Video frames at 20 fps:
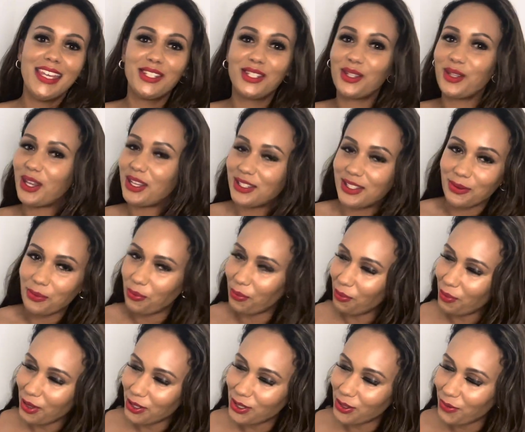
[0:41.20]
it's
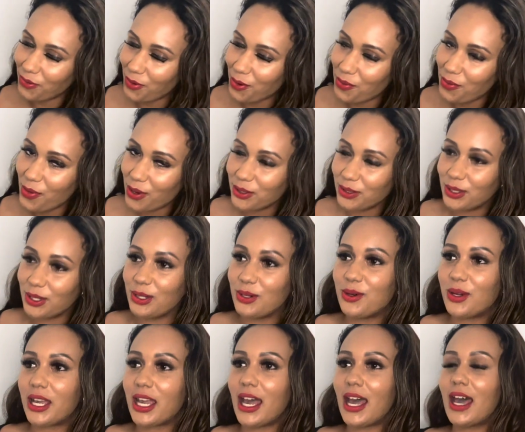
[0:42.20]
a fun one to look
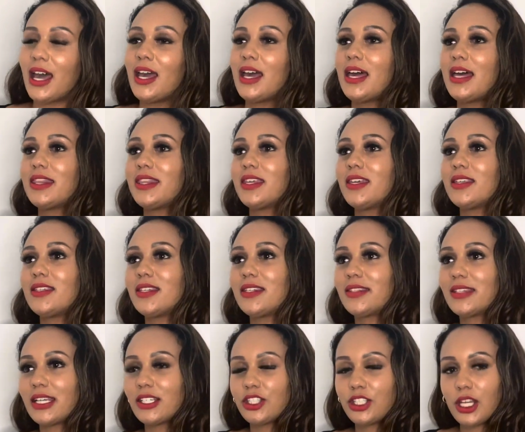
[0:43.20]
at. The
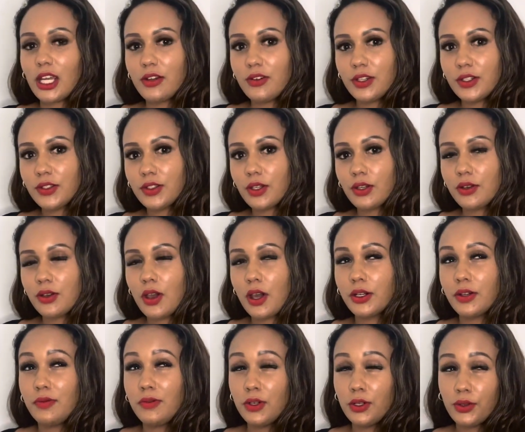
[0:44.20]
Sagittarius Sun kind of
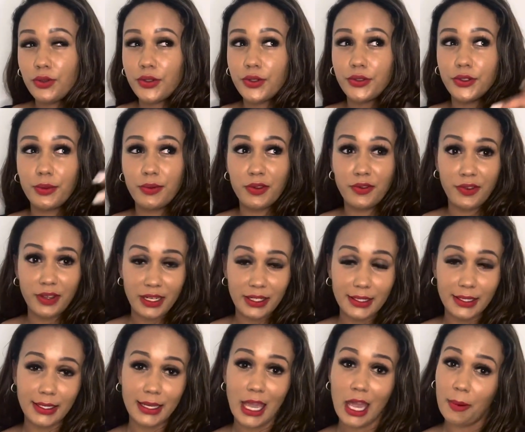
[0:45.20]
loosens up the Venus in
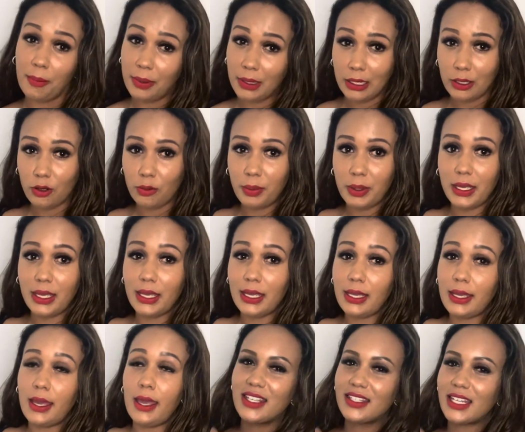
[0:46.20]
Cap a little bit
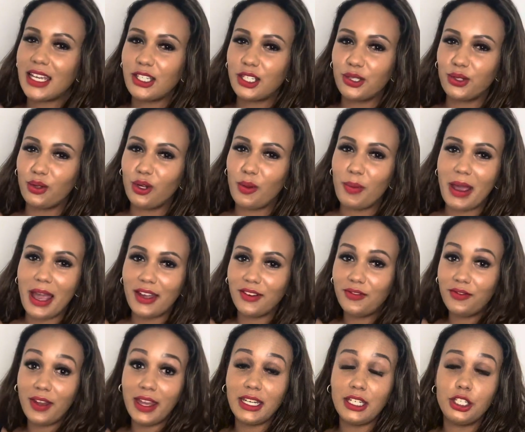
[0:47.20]
here. Sag is all about
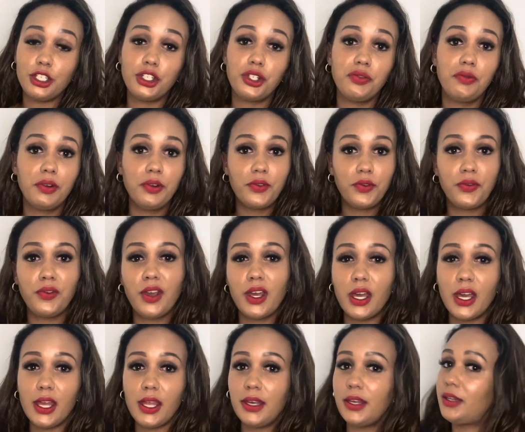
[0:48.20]
adventure and
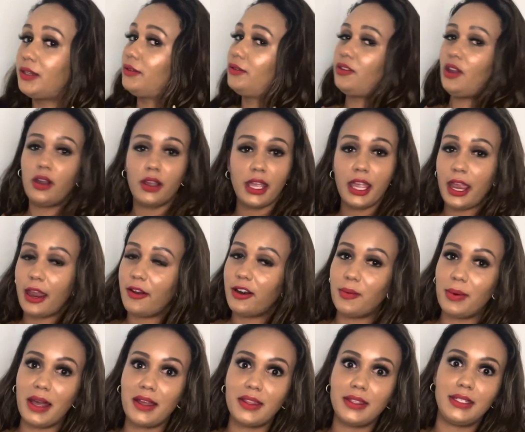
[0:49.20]
fun and not caring
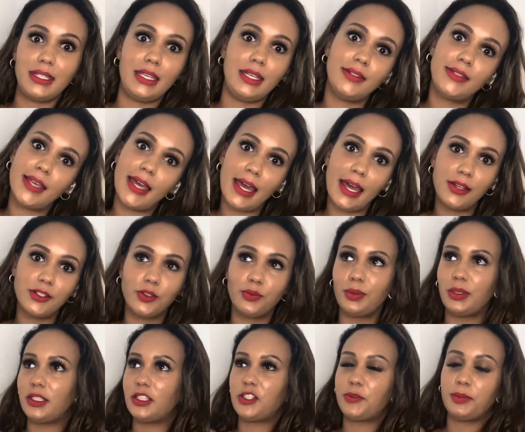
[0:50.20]
about the details and
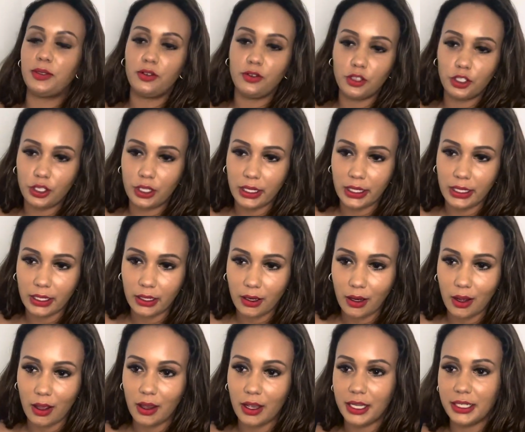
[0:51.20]
being spiritually
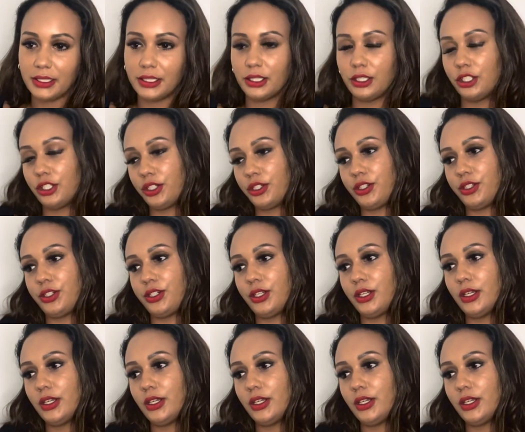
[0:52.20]
inclined and just